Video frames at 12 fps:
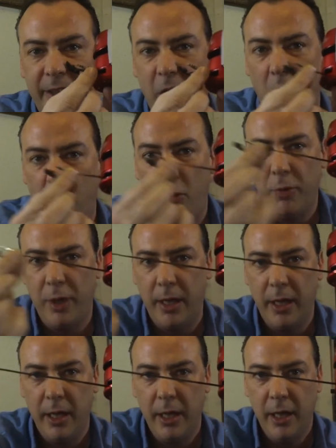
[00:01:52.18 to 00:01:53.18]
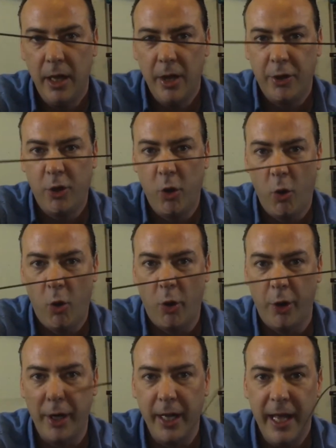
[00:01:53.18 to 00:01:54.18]
own
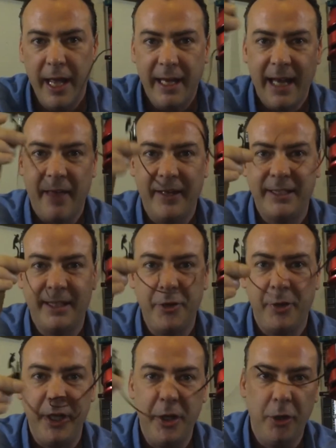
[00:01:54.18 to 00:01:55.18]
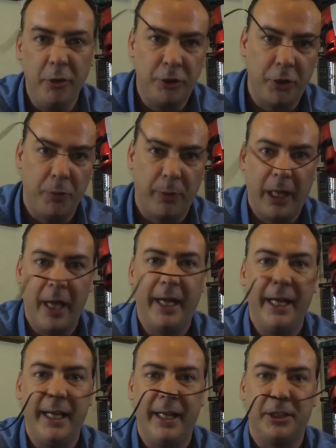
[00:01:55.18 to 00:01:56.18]
cord. Now, this you can use to plug
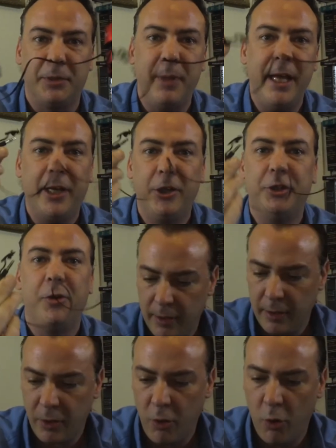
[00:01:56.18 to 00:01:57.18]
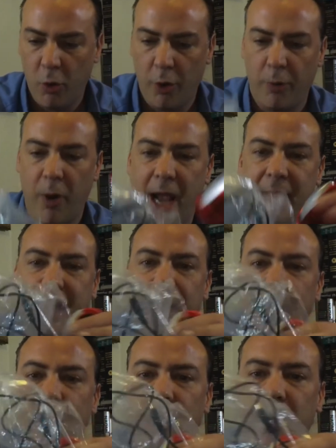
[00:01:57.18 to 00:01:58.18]
it into the speakers. You cord right
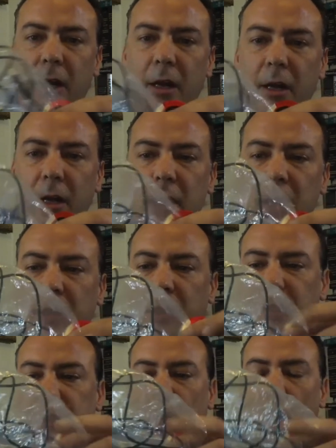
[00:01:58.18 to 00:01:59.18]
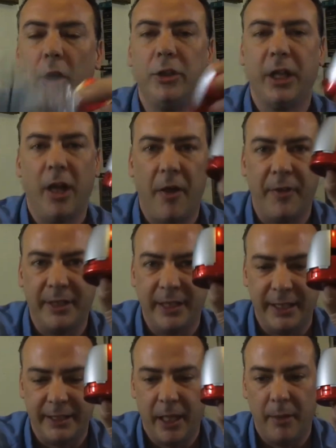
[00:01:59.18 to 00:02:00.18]
here to charge it on the
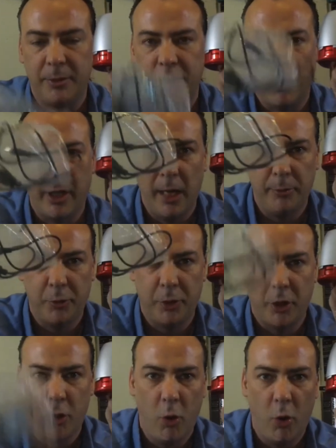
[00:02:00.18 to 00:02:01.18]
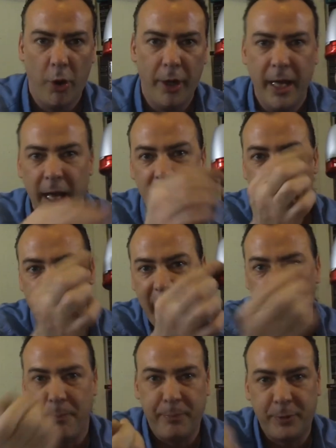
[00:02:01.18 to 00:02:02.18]
system. So it comes with the cord
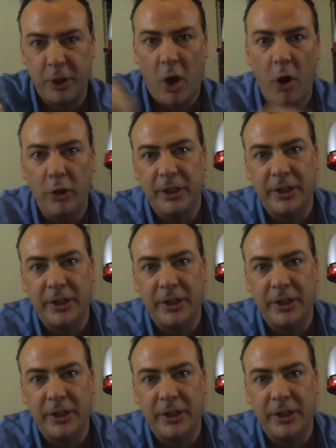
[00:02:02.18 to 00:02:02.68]
that charges